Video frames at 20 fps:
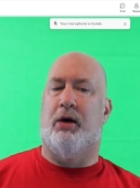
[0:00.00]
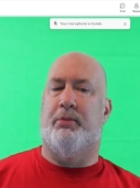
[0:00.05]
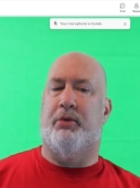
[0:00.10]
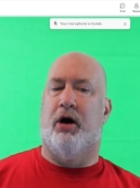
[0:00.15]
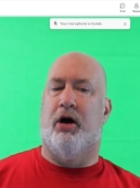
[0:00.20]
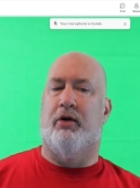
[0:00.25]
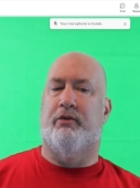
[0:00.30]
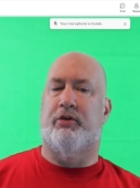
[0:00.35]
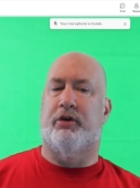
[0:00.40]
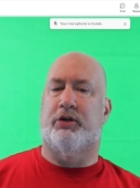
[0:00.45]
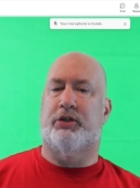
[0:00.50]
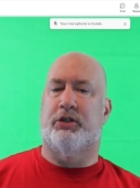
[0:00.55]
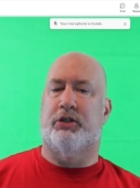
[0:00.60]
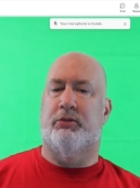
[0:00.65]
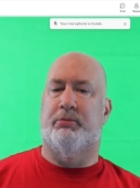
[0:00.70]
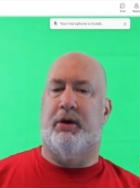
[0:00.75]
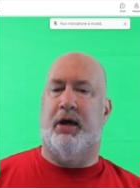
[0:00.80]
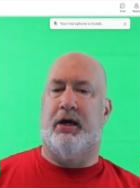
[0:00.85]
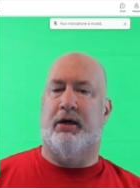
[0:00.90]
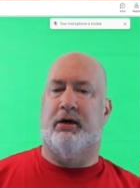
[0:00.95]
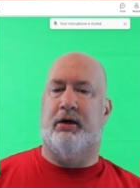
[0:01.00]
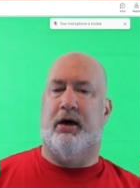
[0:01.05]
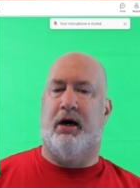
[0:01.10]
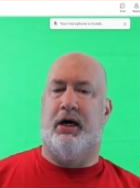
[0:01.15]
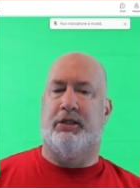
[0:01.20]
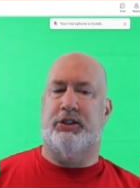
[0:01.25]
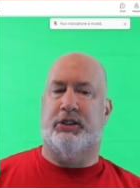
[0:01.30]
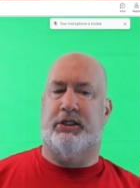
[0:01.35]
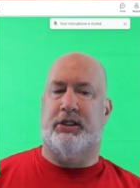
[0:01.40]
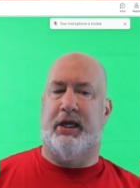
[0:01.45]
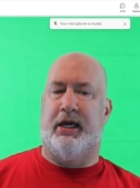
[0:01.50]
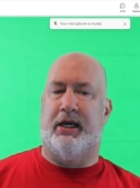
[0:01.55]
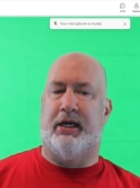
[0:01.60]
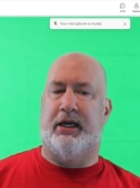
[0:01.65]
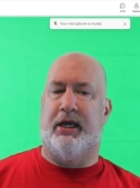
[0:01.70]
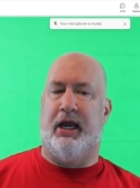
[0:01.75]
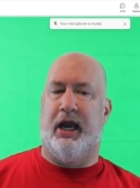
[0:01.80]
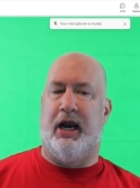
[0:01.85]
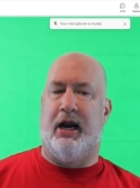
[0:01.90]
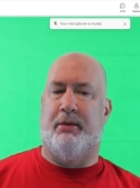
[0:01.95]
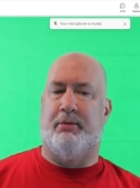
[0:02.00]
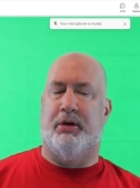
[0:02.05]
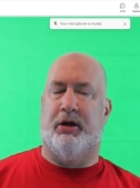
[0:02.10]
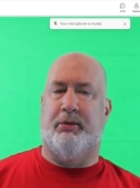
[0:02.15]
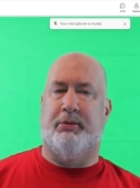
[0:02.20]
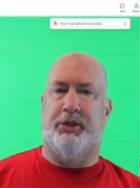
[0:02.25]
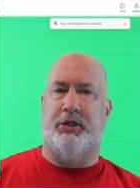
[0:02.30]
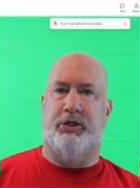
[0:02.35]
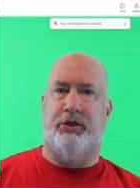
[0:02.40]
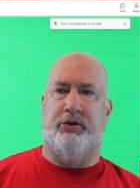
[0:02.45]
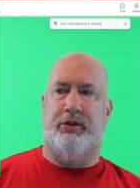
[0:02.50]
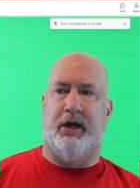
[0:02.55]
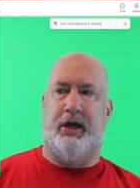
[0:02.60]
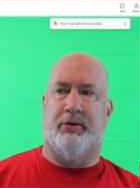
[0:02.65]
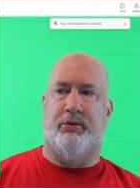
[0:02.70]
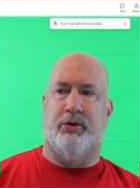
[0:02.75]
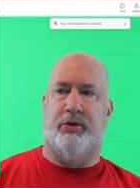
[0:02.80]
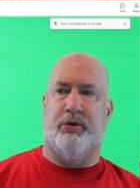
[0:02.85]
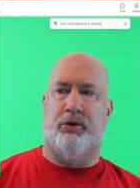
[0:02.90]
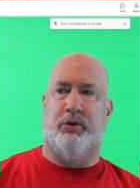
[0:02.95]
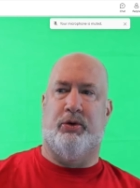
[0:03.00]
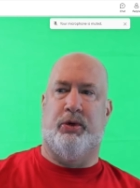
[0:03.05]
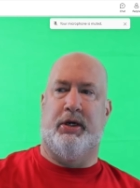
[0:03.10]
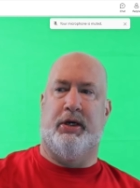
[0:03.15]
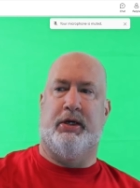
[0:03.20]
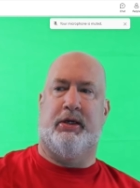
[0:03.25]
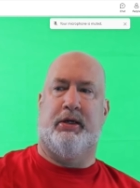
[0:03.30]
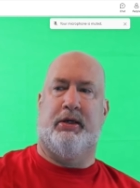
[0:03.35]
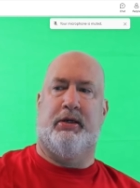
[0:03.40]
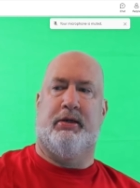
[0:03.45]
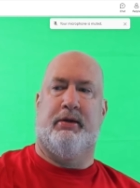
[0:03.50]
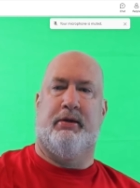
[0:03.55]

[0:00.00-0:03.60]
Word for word: over to my Logitech camera. Let me do that real quick.